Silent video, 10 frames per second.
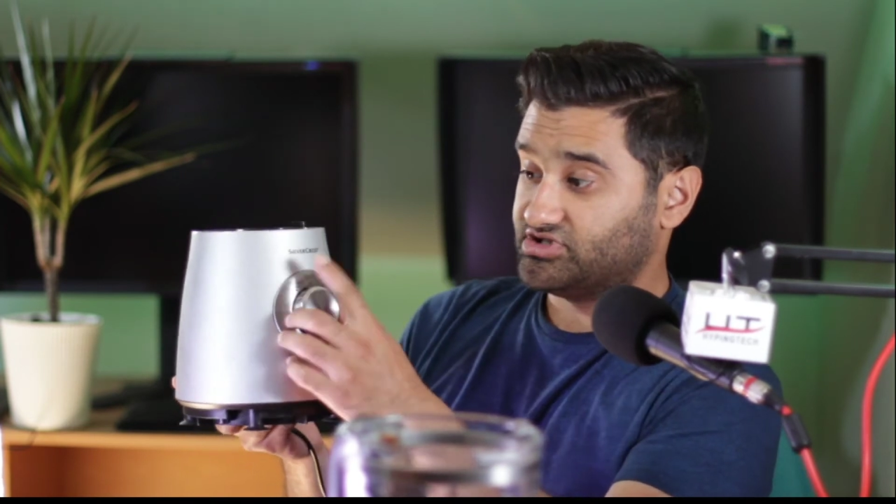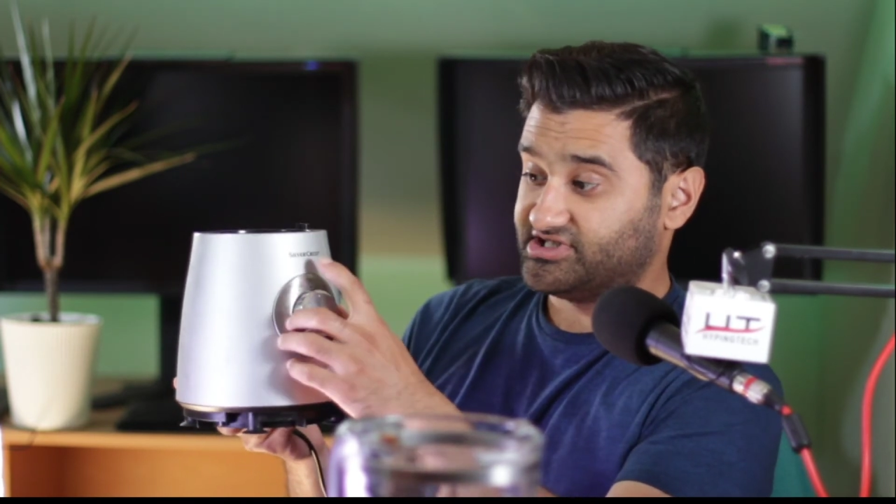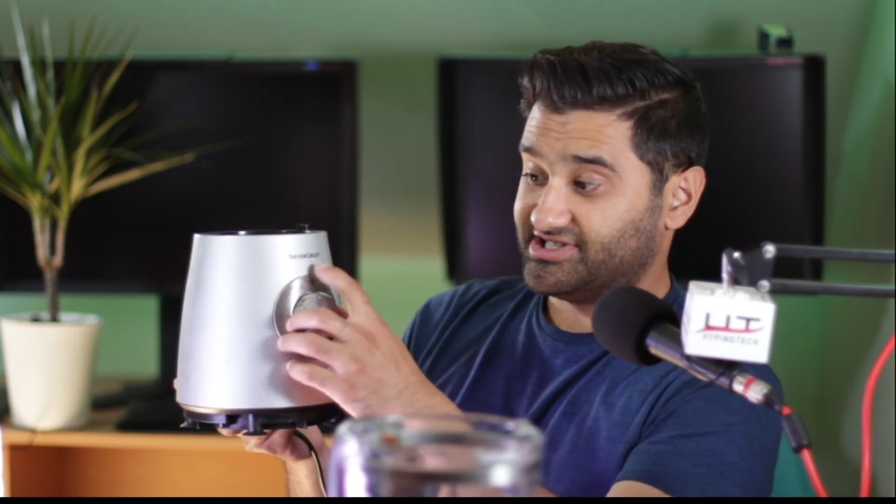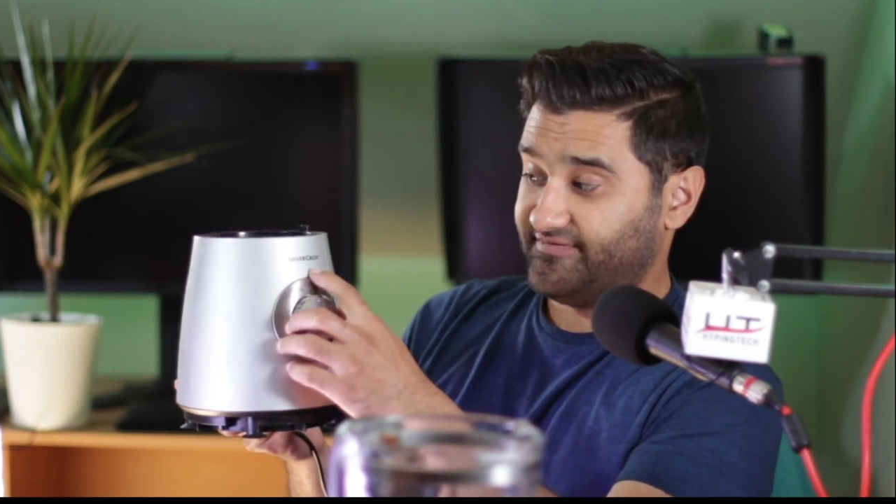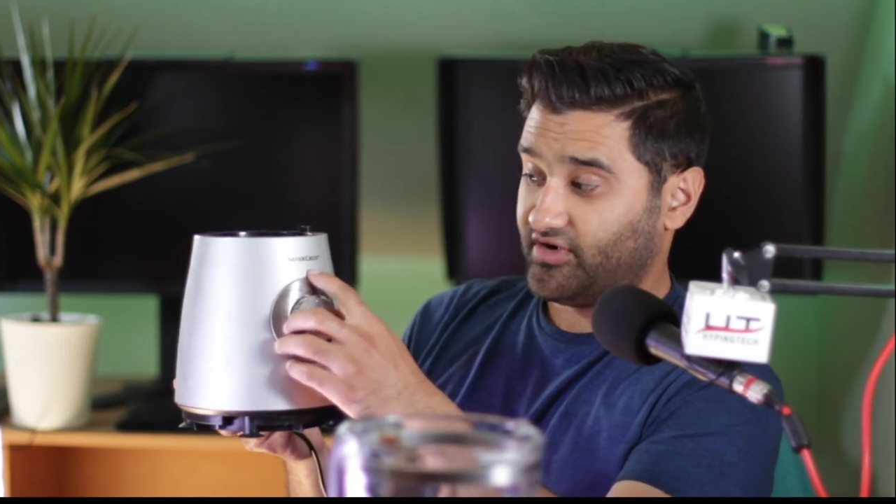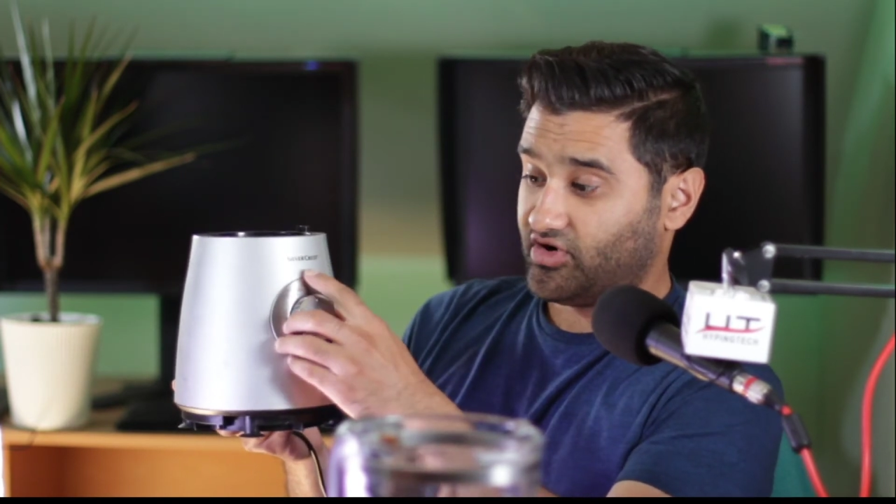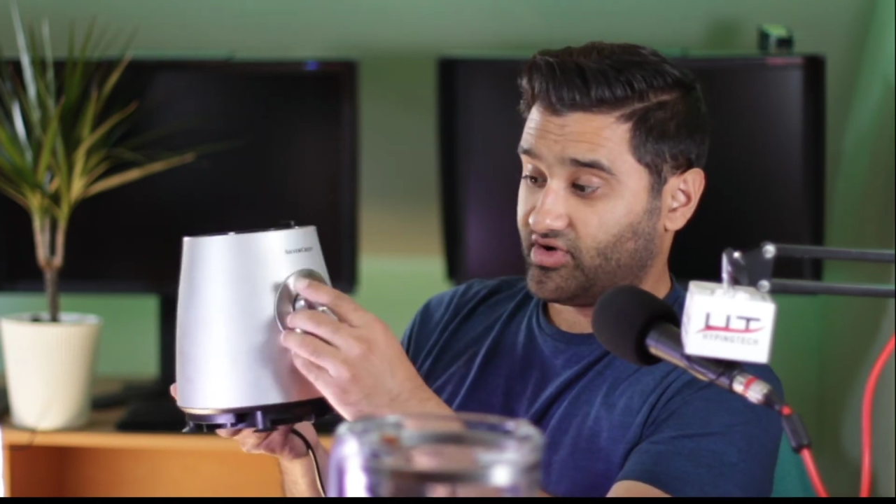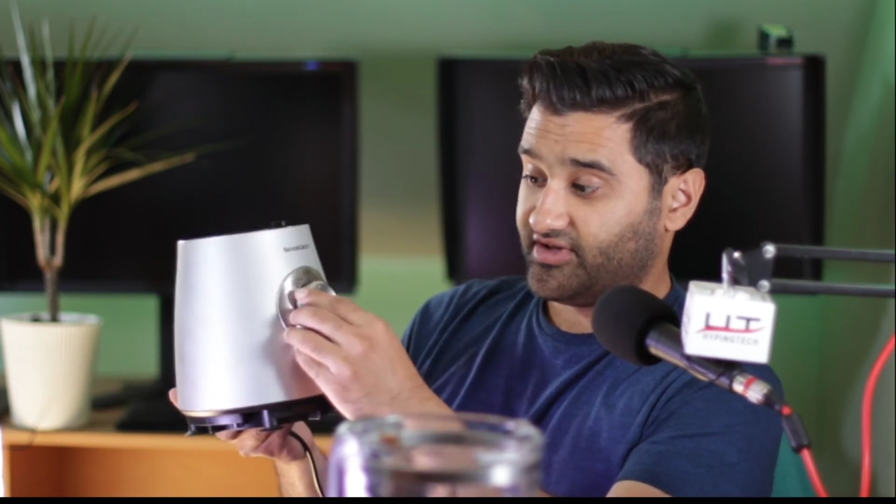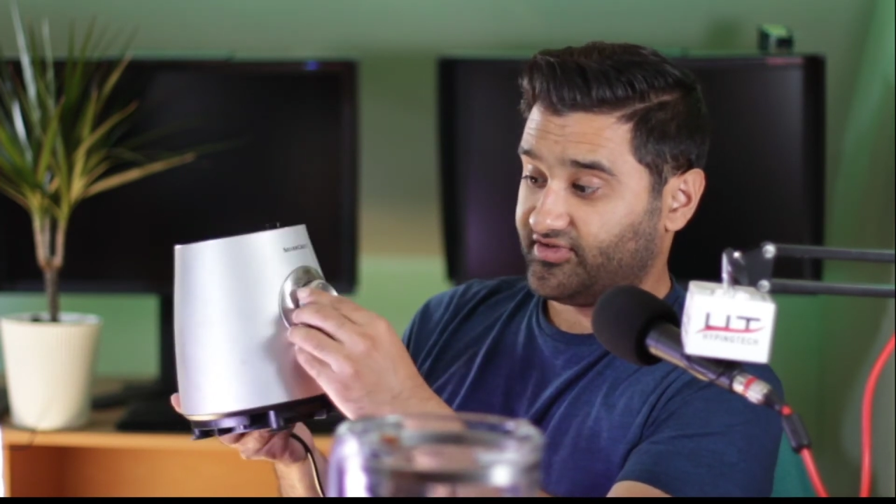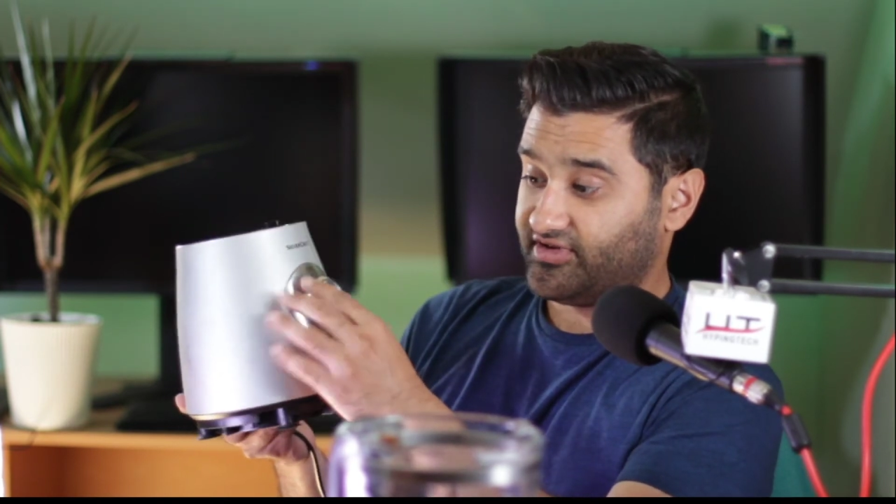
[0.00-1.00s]

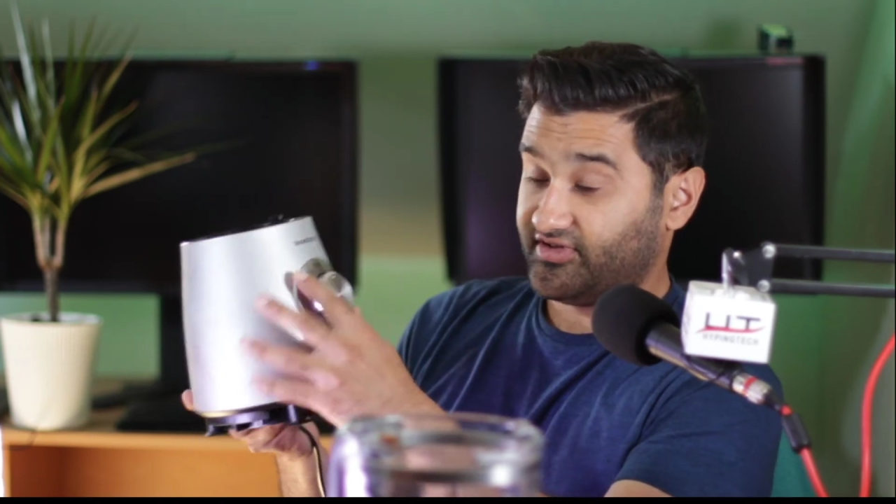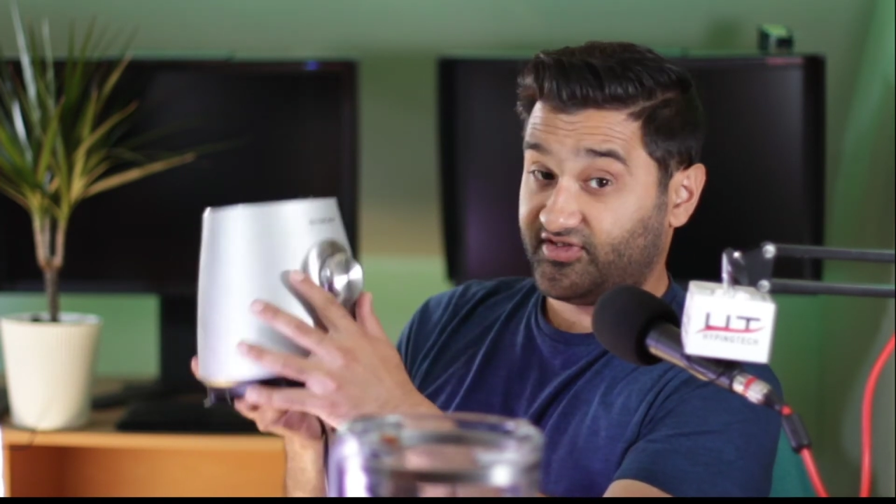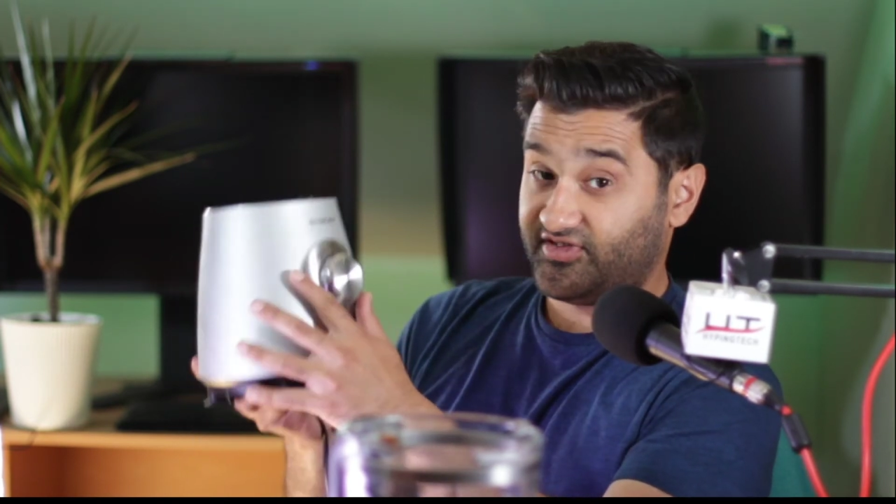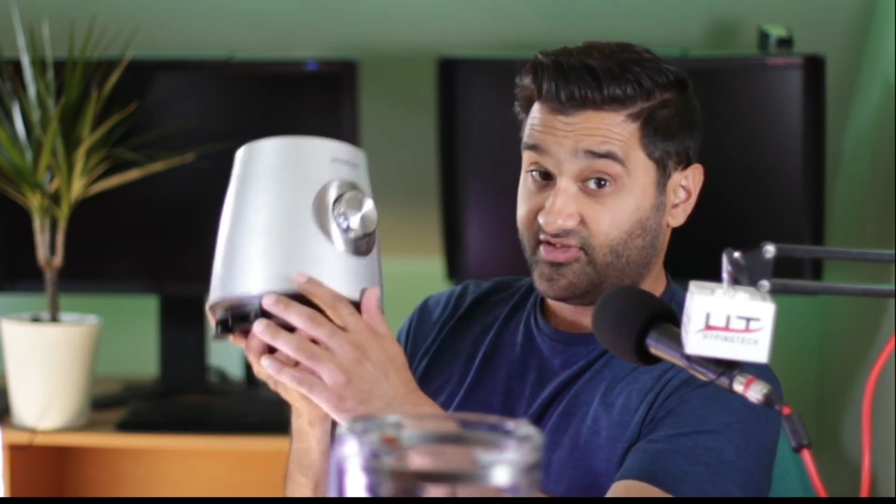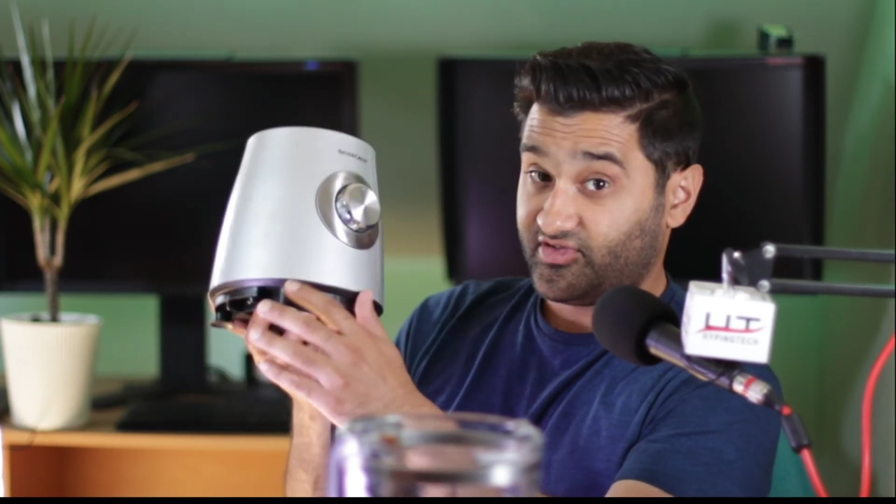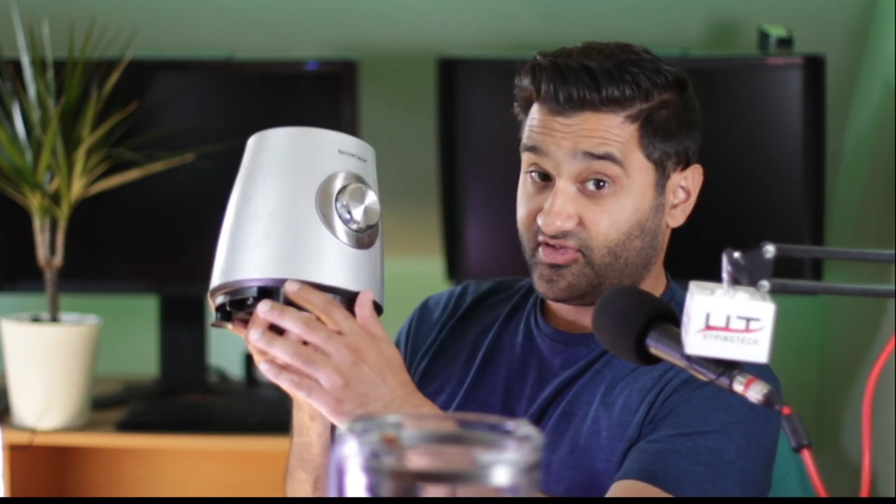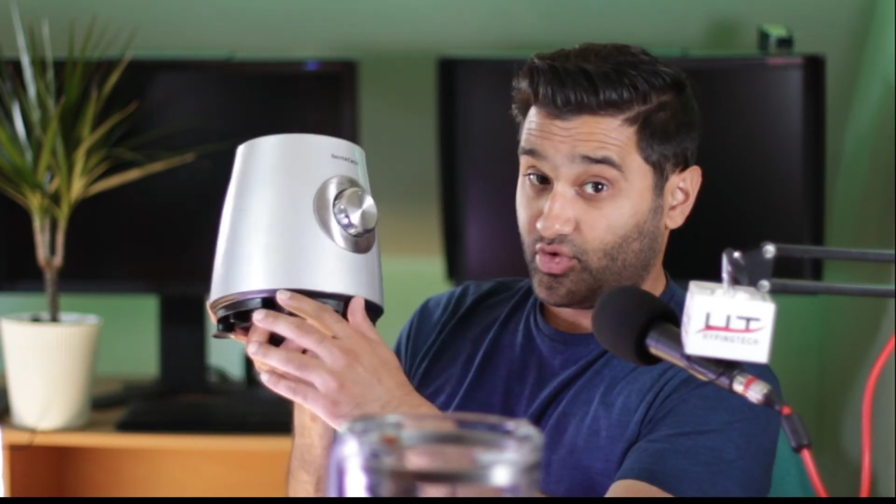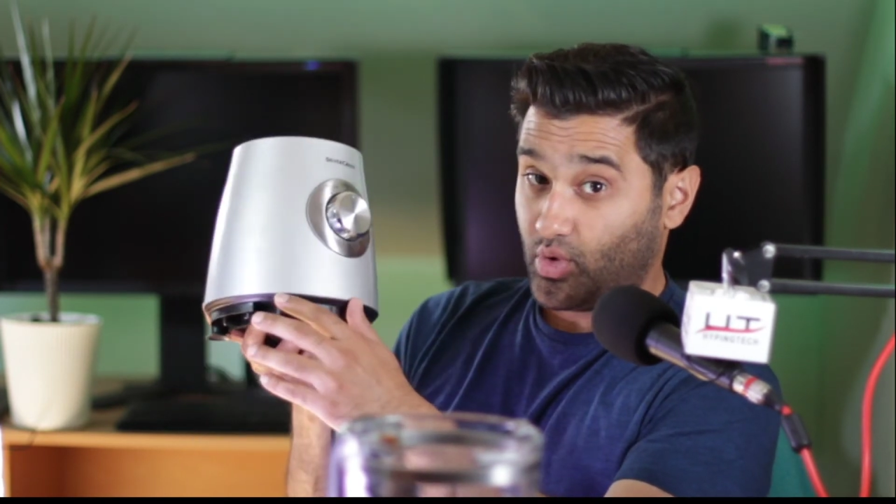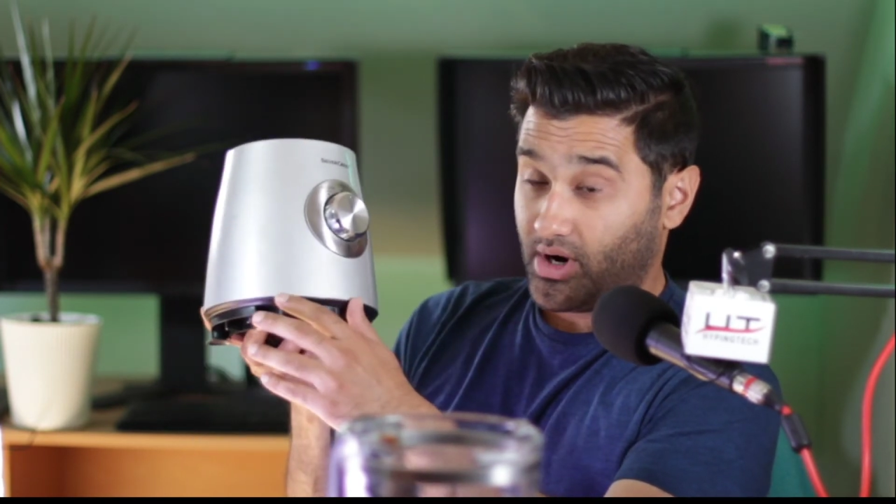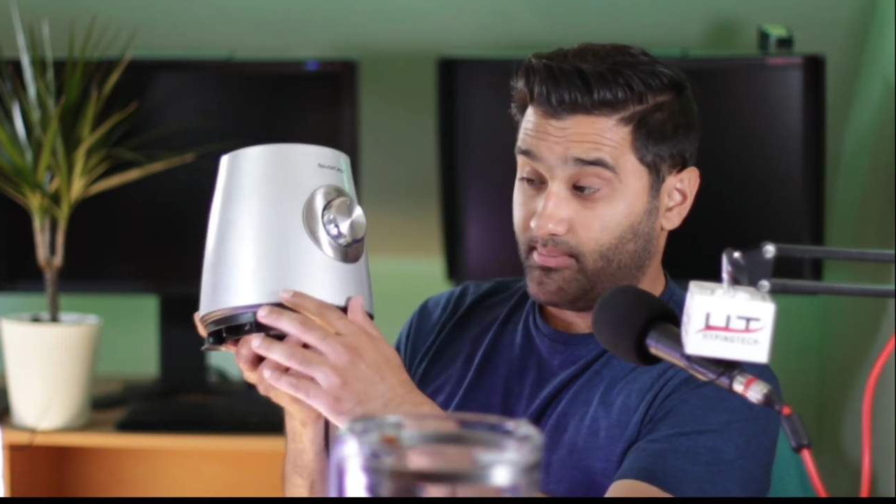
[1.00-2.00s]
SilverCrest 600 watt